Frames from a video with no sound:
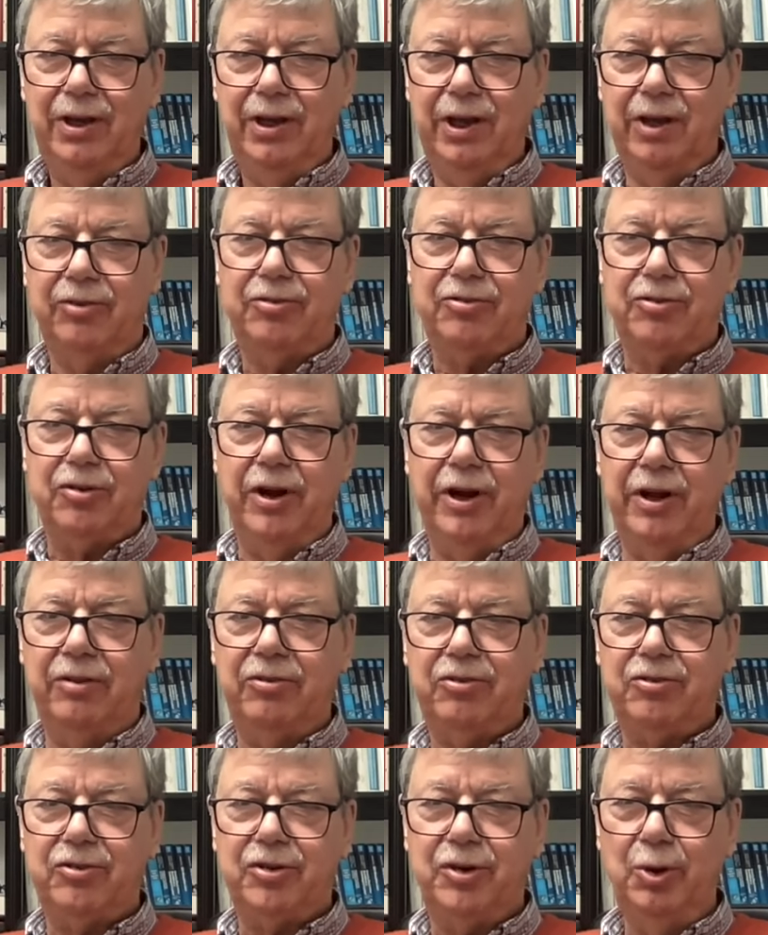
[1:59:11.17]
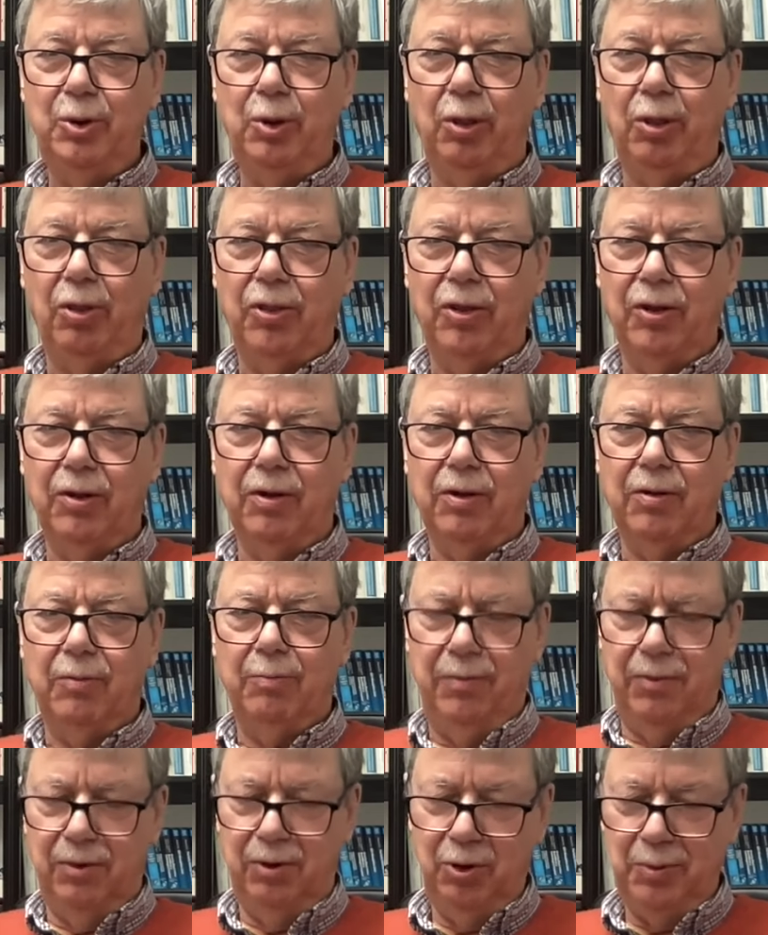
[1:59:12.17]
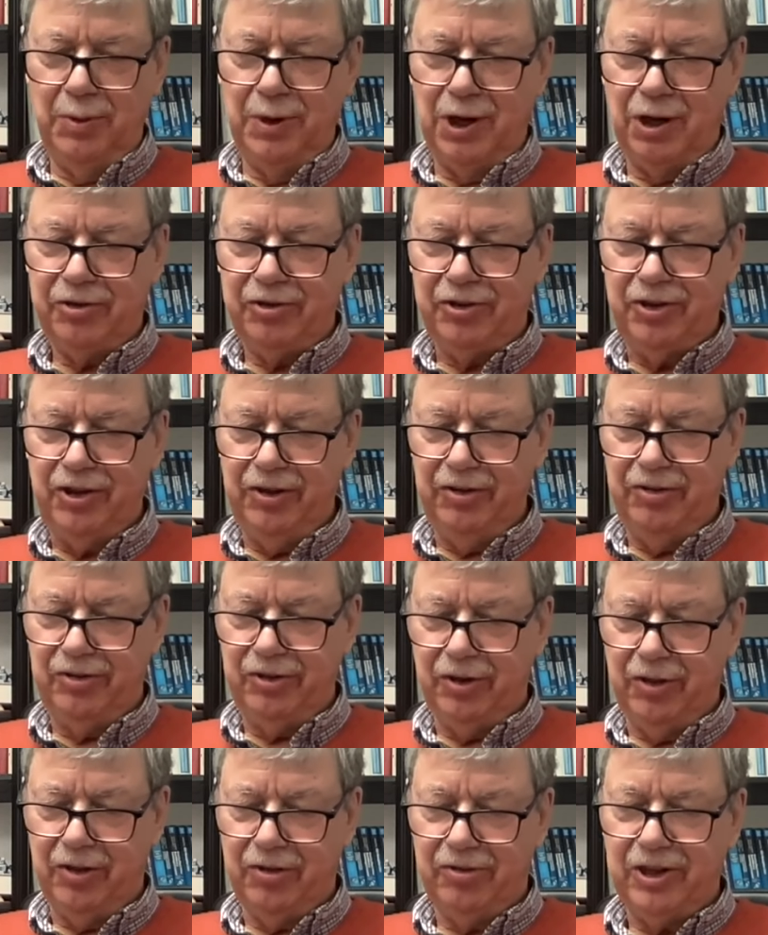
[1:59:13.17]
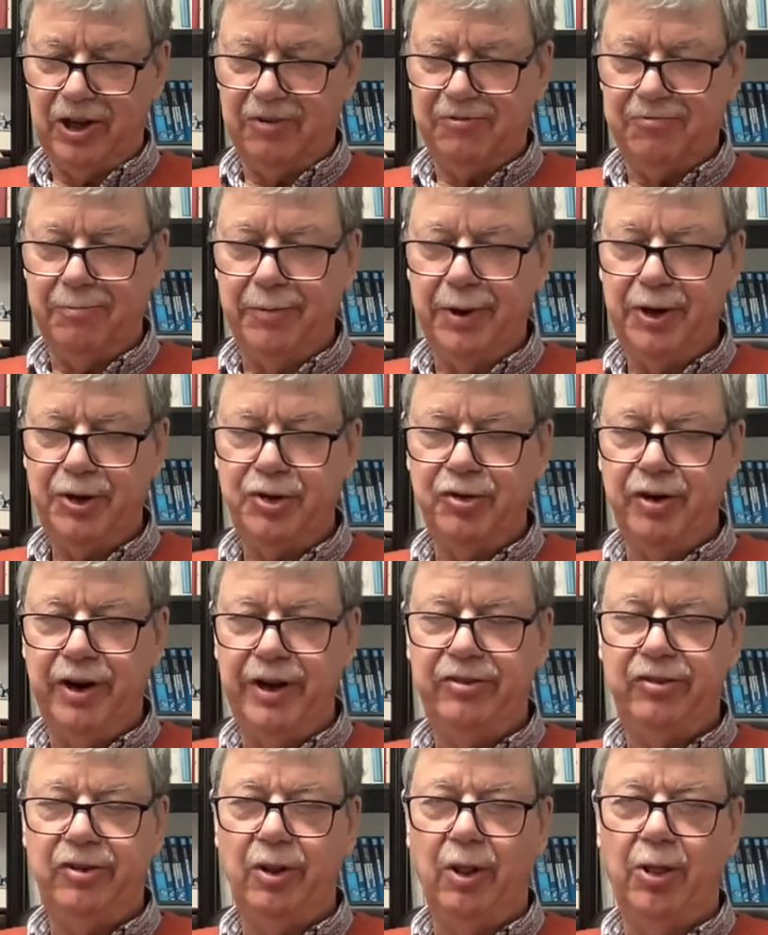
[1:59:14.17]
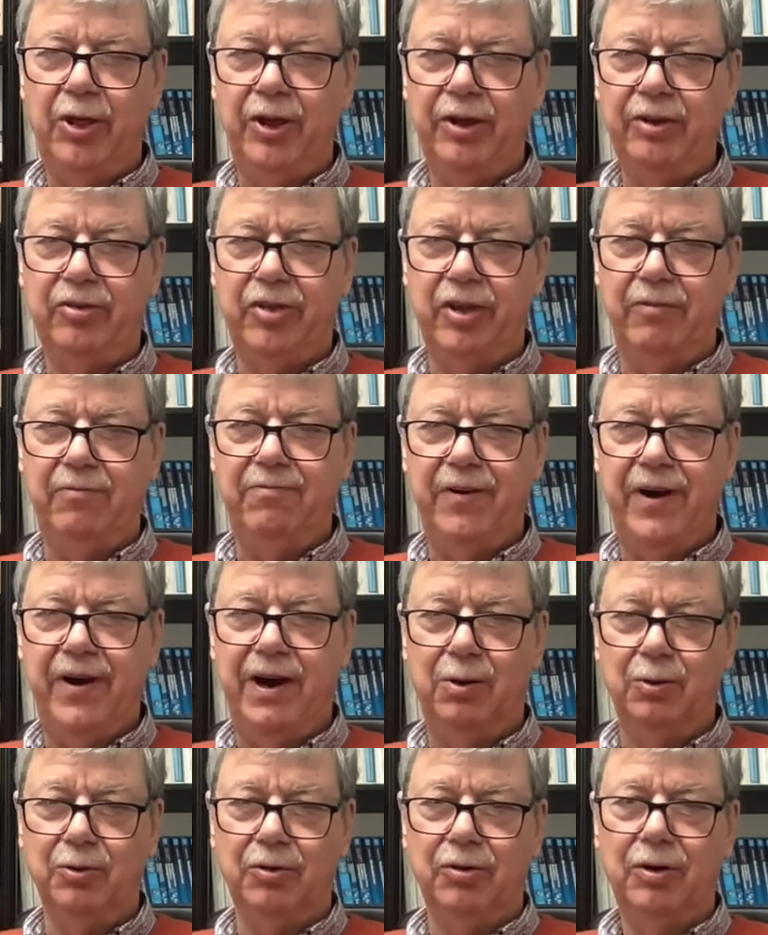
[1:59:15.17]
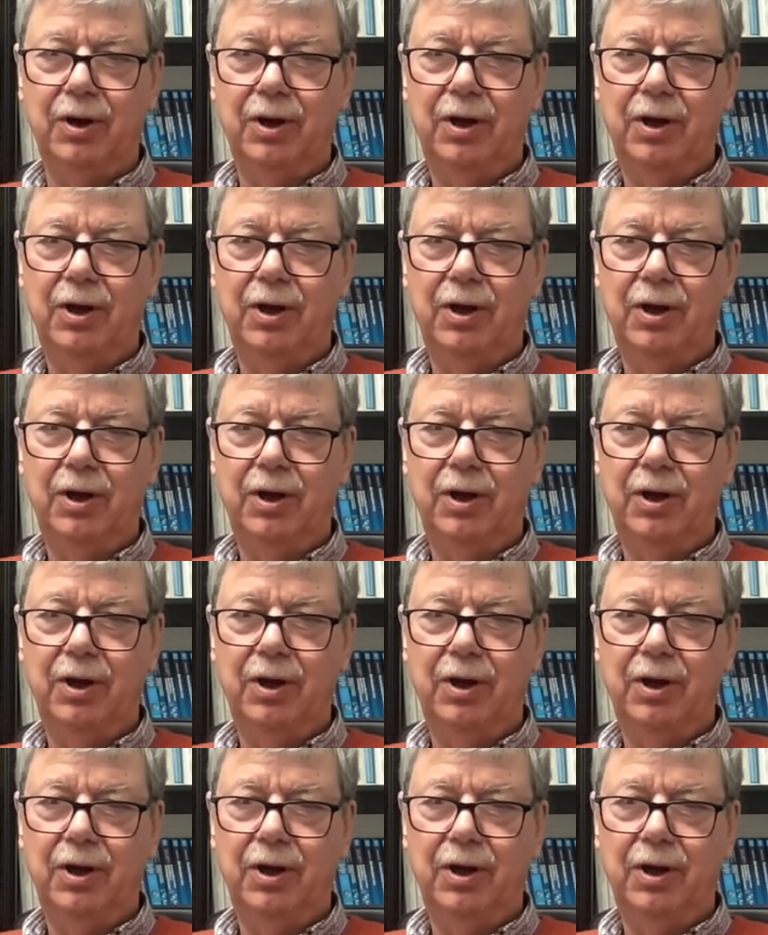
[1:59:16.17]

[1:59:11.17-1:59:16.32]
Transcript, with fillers: it's it's true that the luminosities and the star formation rates and the things they've found